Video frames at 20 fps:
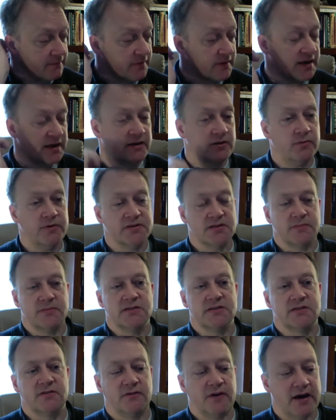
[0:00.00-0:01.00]
Hinduism
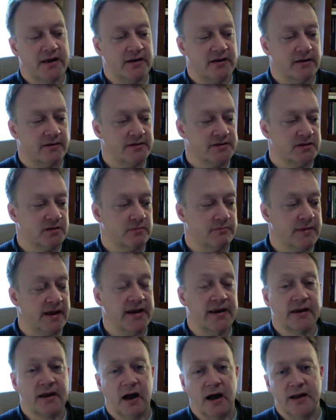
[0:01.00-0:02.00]
is divided into
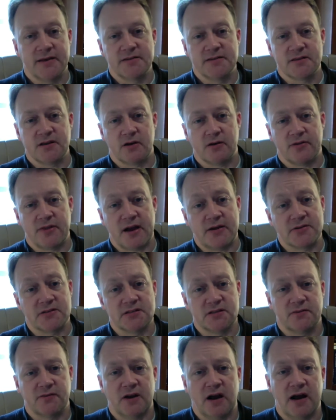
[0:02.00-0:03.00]
many gods. There are
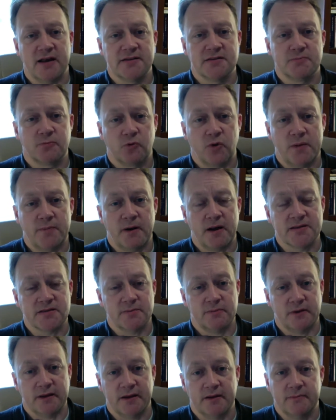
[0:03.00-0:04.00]
thousands of gods, quite
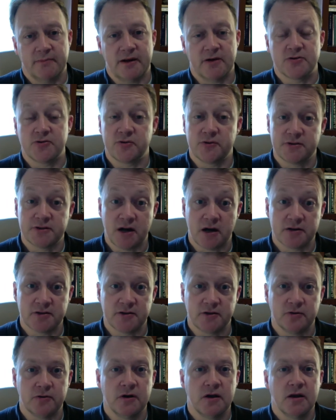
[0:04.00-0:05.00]
possibly, matters who you talk
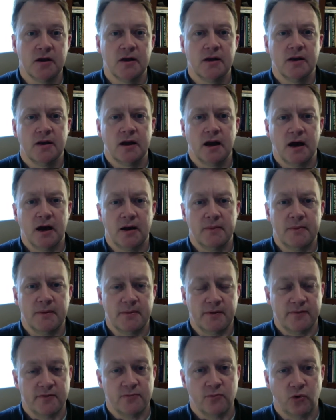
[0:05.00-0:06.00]
to, maybe
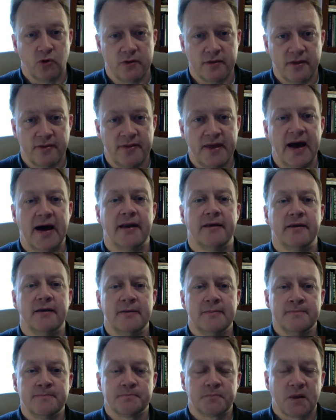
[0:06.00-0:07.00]
even more than that.
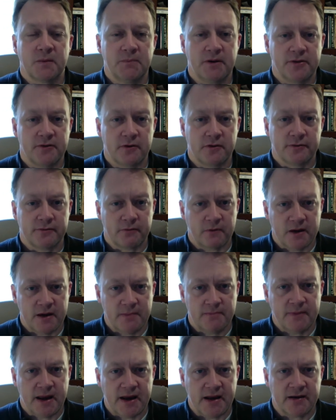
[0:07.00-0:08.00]
But there are three
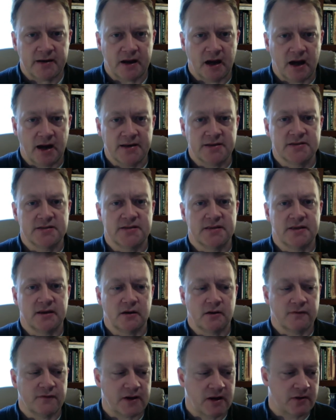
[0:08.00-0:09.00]
main gods that
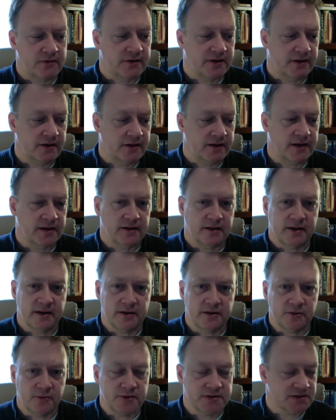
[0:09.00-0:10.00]
are found in
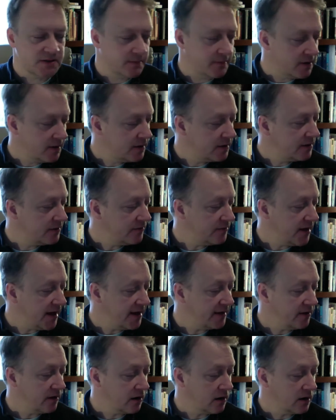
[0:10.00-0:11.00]
Hinduism
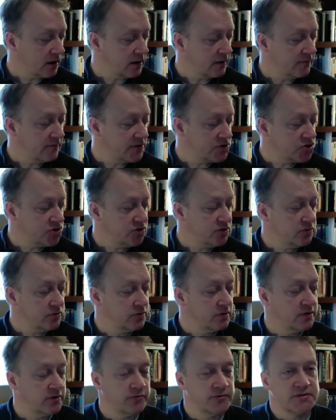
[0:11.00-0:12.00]
that are Vishnu,
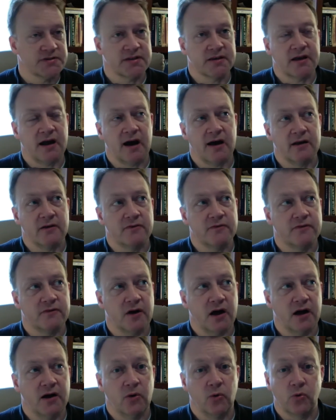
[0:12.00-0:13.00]
who is the god of
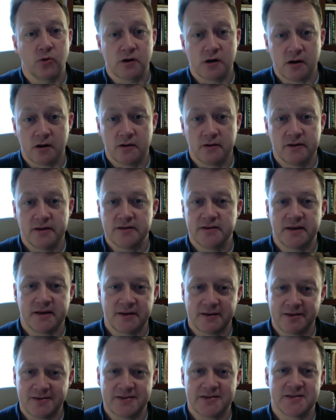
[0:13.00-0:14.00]
order. And
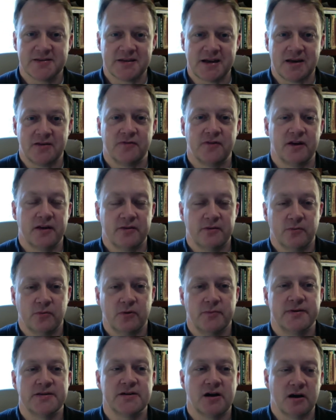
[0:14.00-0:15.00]
this is kind of funny that we'll
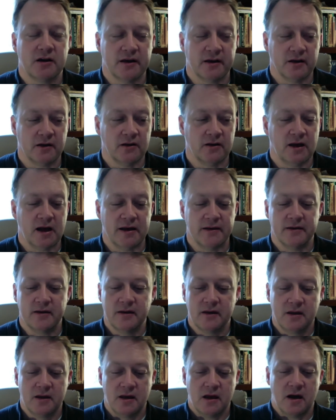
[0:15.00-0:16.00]
be talking a lot
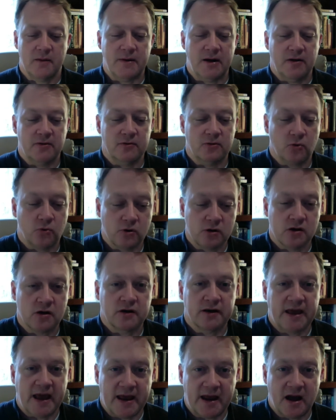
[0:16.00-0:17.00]
about order,
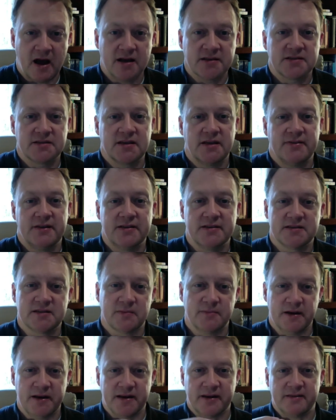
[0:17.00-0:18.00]
chaos, and then
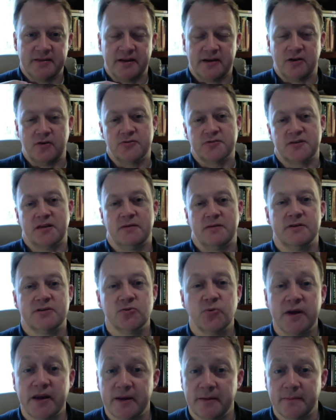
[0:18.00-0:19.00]
somebody that goes in
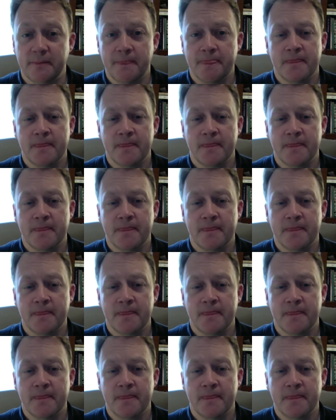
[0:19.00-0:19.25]
between.